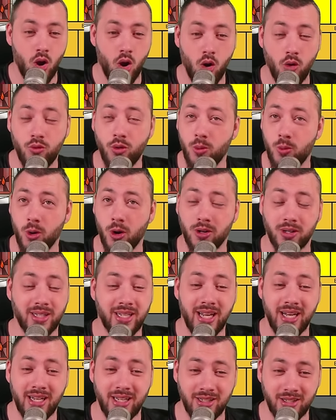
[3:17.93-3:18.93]
Overworld
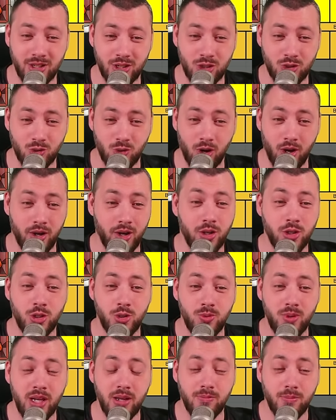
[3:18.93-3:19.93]
getting destroyed.
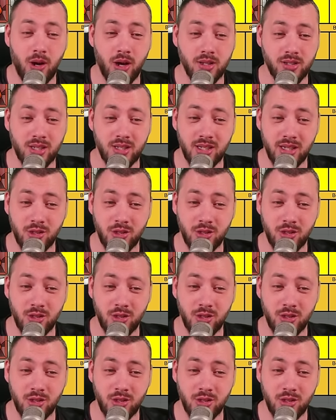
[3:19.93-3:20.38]
Unique bosses